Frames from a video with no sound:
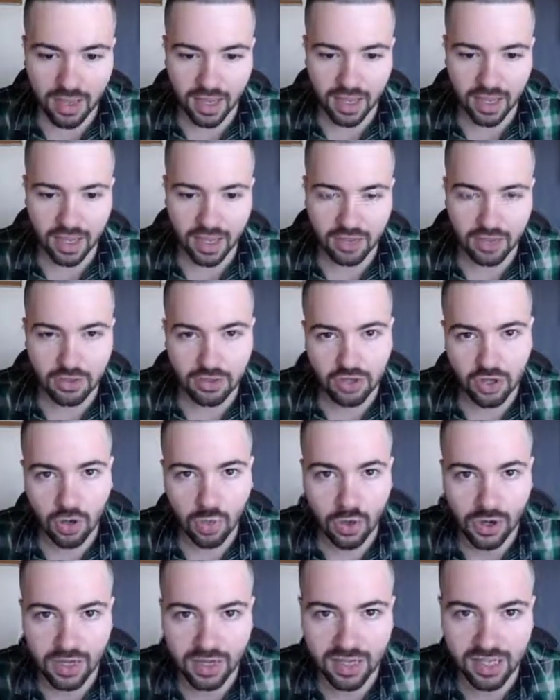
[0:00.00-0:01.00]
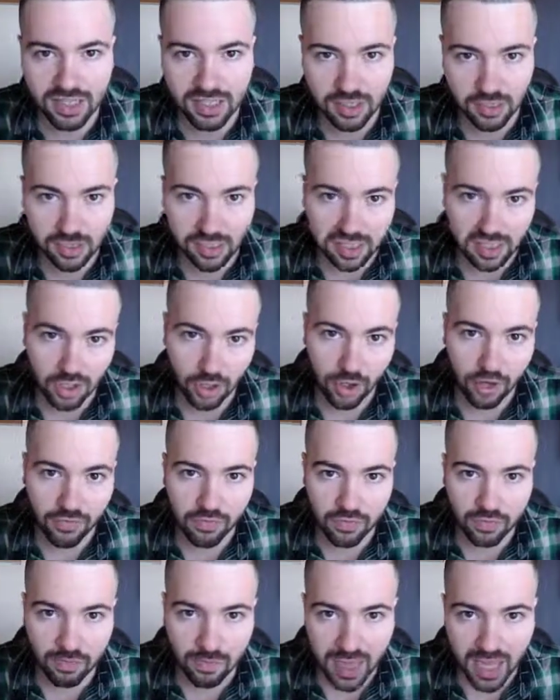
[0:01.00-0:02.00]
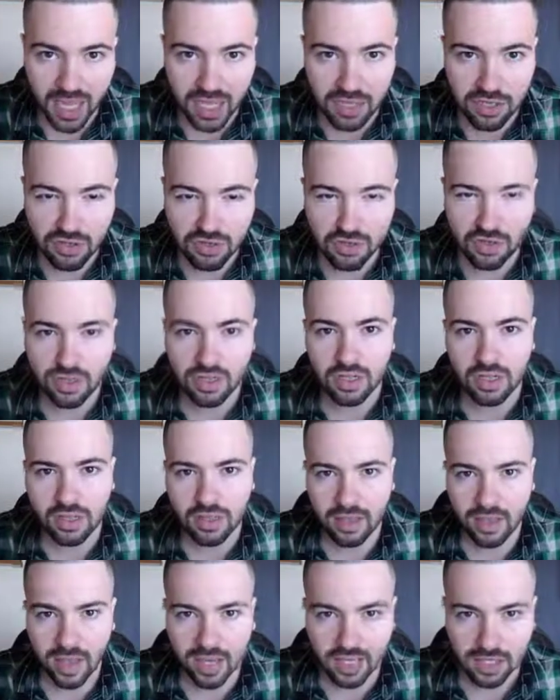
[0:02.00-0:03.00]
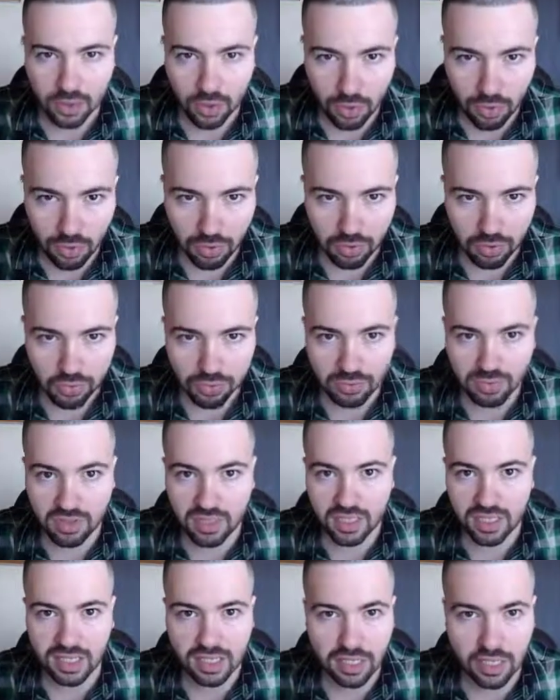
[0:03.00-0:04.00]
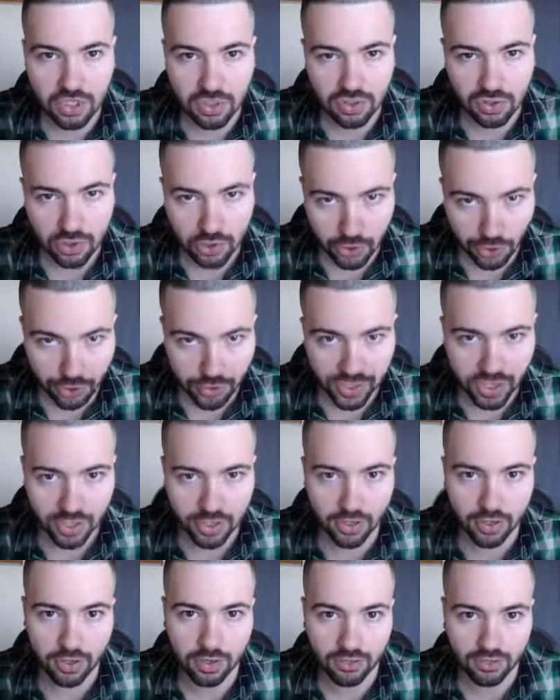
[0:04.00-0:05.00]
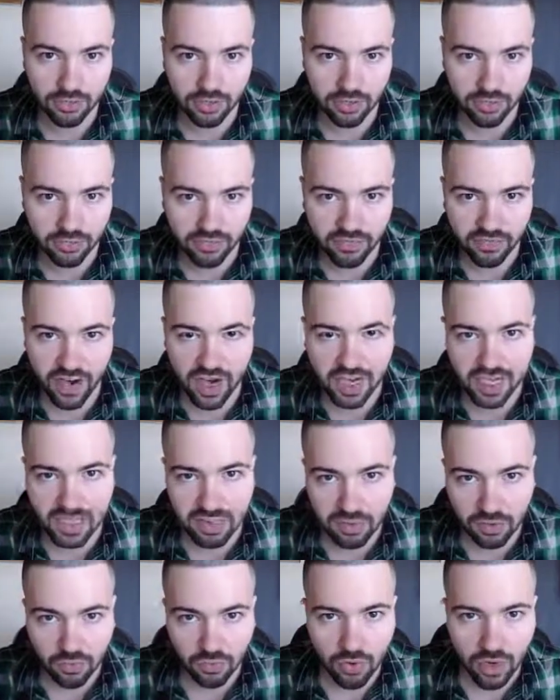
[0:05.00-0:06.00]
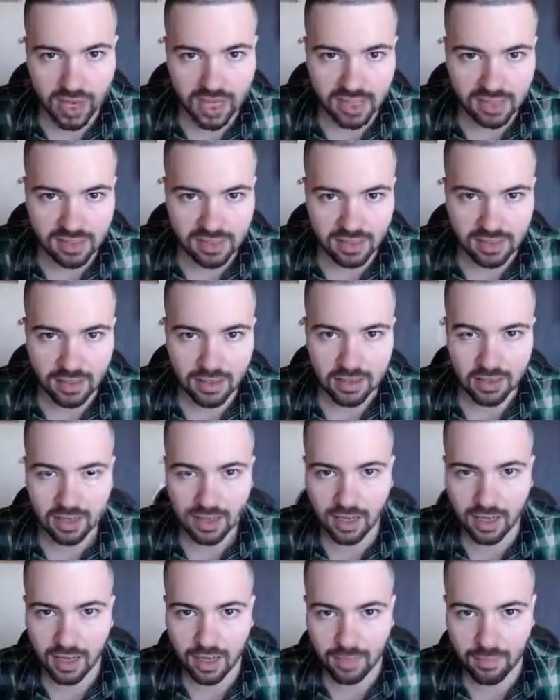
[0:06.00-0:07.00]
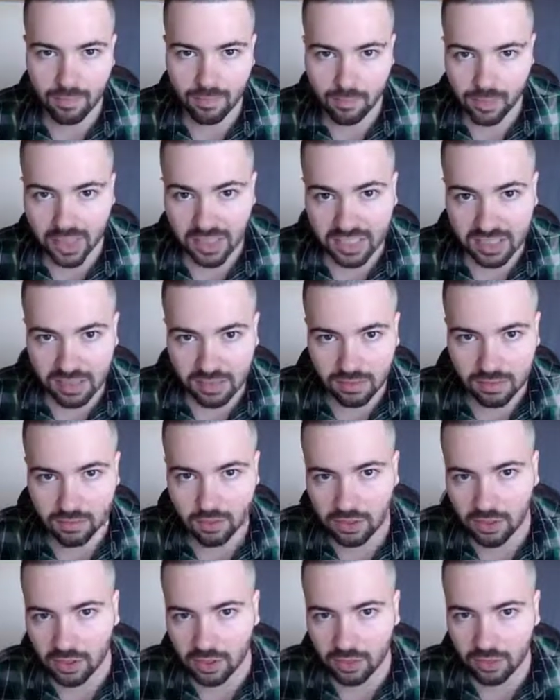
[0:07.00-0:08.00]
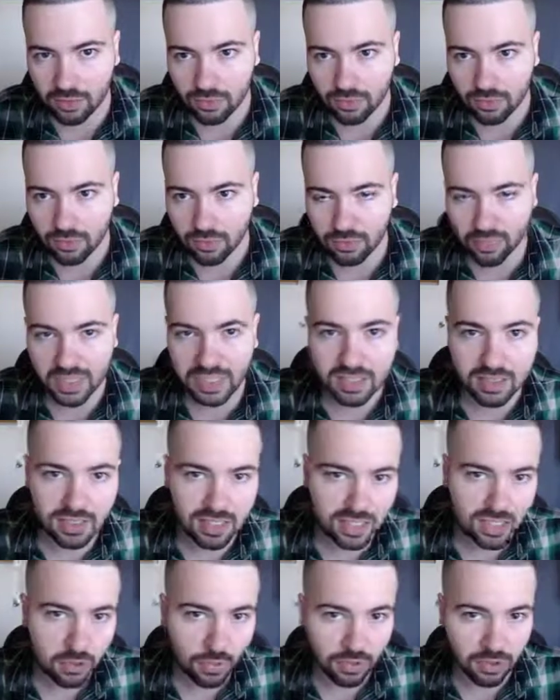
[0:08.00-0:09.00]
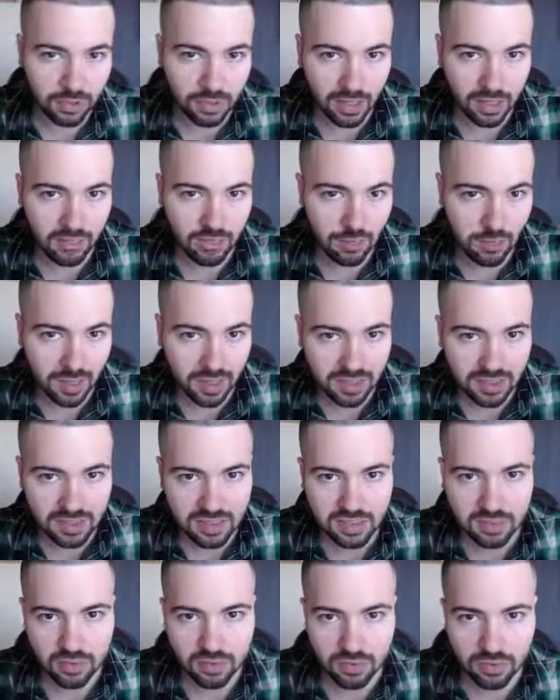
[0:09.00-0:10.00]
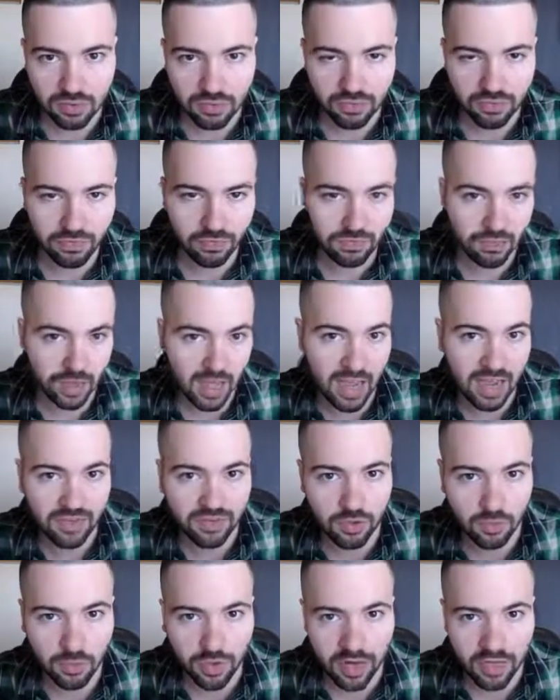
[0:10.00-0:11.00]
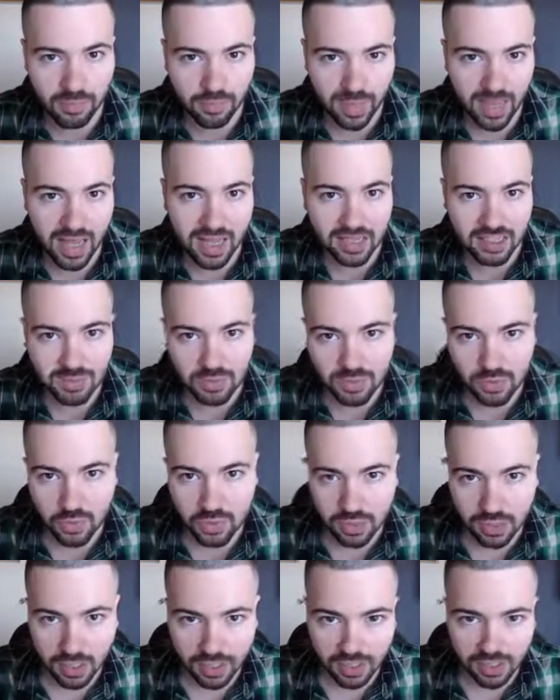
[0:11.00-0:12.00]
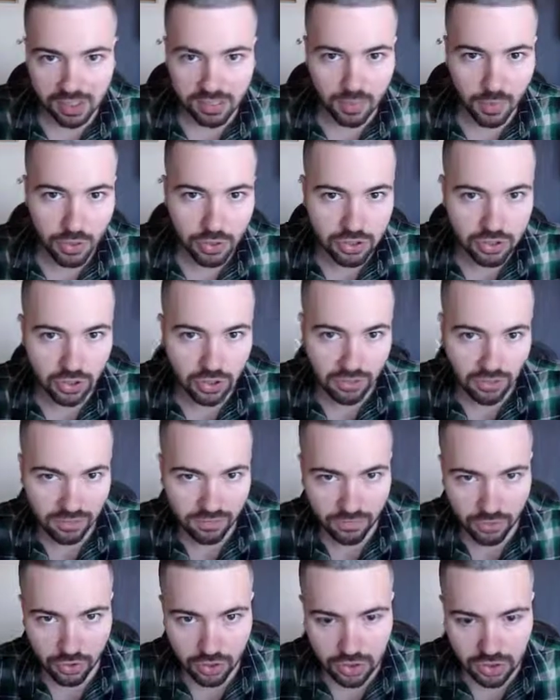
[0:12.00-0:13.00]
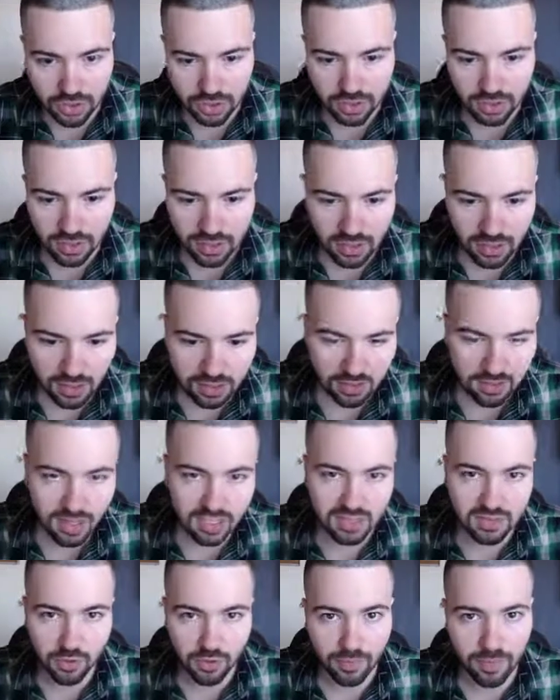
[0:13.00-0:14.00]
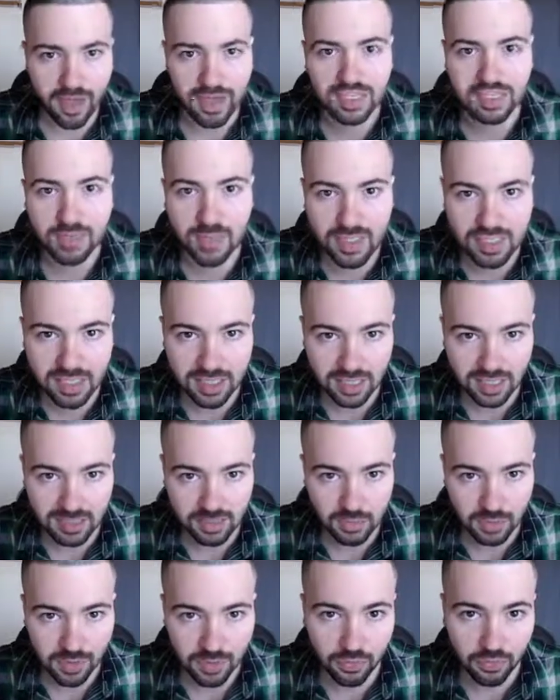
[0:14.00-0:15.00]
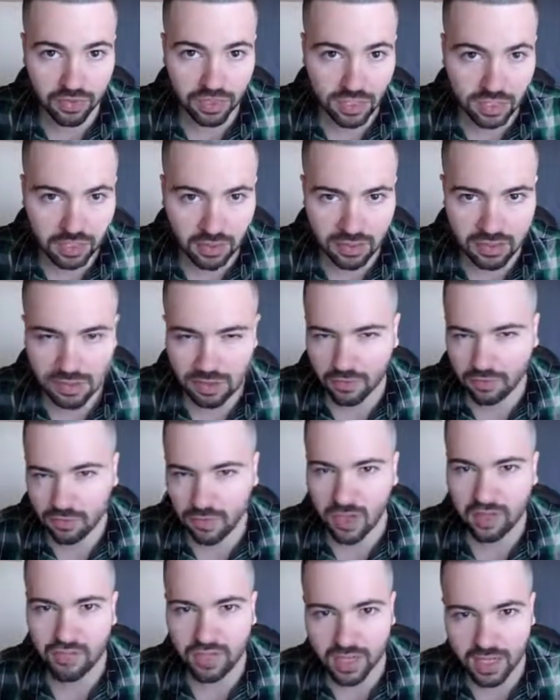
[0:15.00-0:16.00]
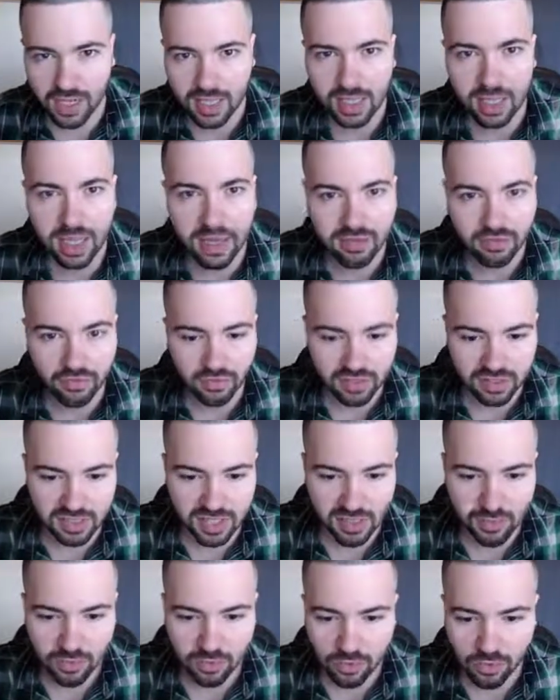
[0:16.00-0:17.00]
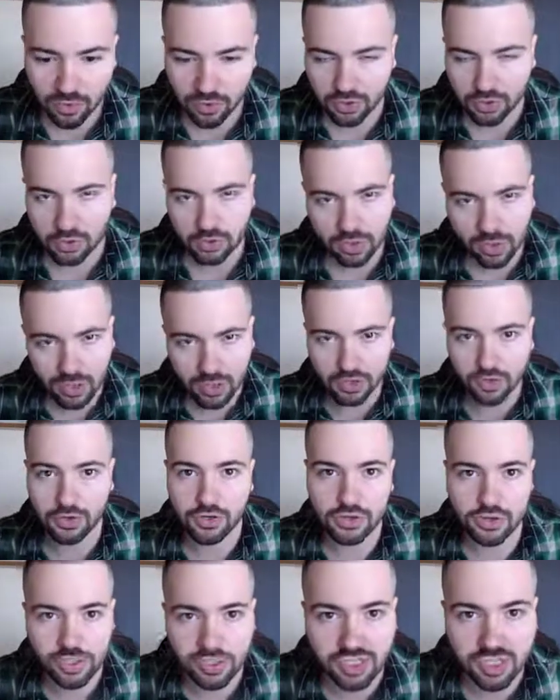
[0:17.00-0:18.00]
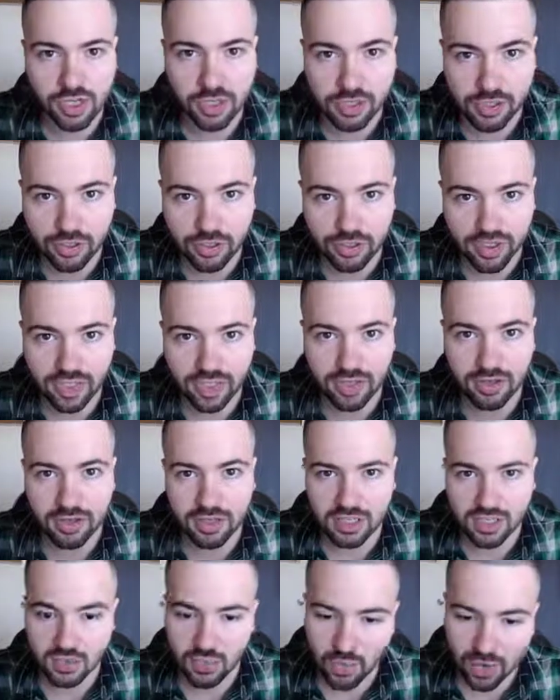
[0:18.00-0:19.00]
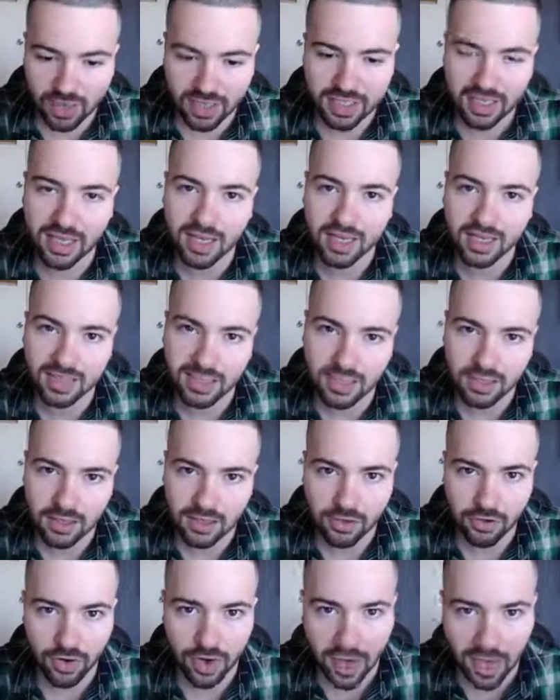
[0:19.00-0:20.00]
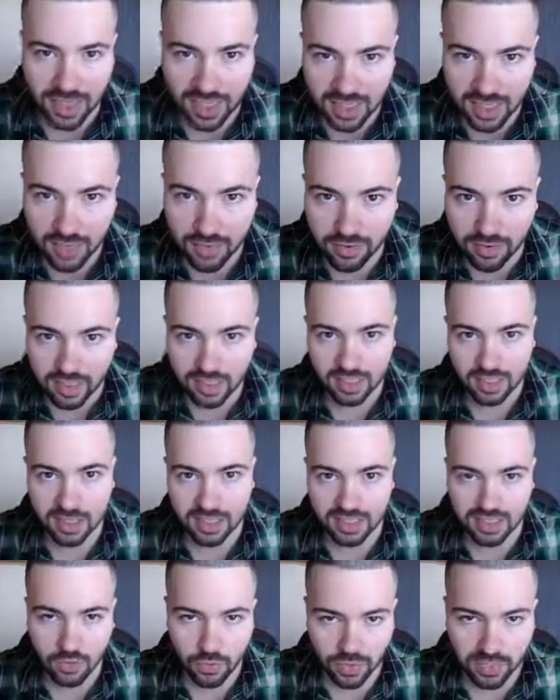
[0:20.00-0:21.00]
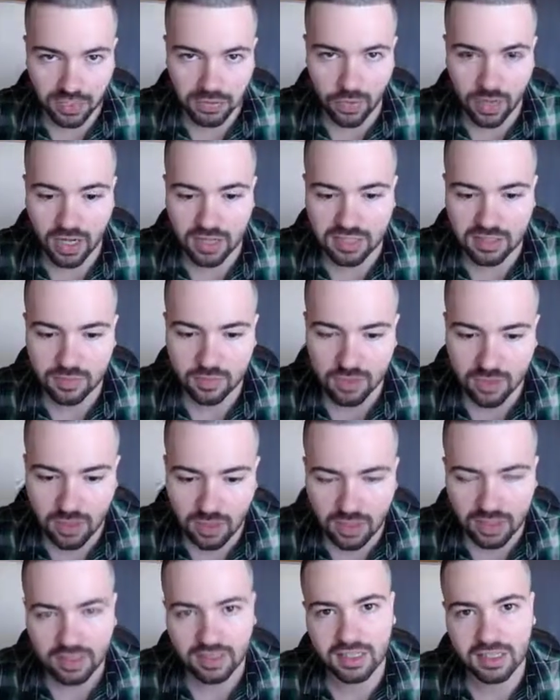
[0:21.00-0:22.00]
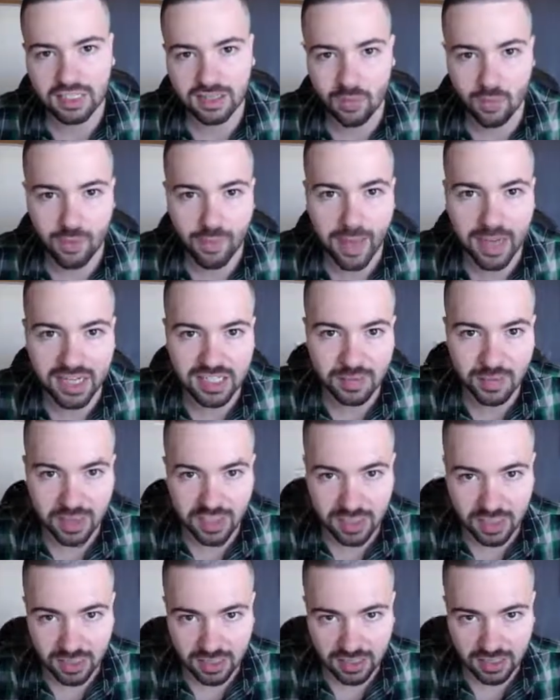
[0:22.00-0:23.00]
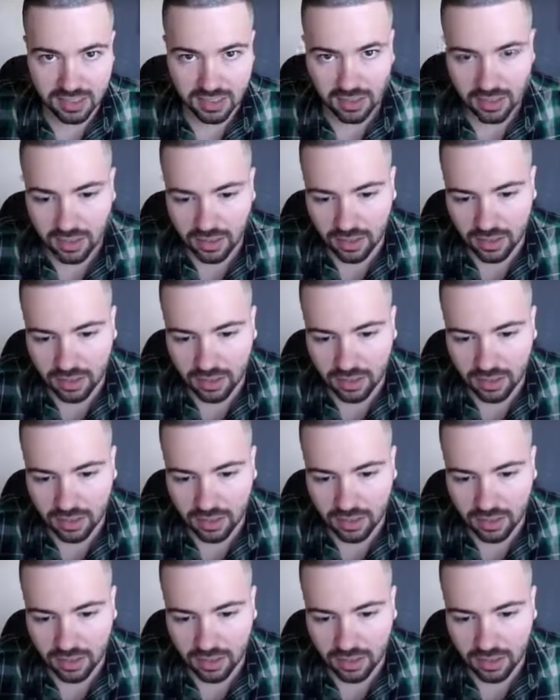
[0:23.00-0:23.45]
And you don't want to necessarily start off with manual and go through the initial learning curve of finding the right um, bid, you know, bid keyword level bids to have the right balance between like exposure and conversion, that's where maximize clicks would be really good. So if you have like a client, for example, or you or you're just starting your account and you want to get your ads out as quick as possible, this is where maximize clicks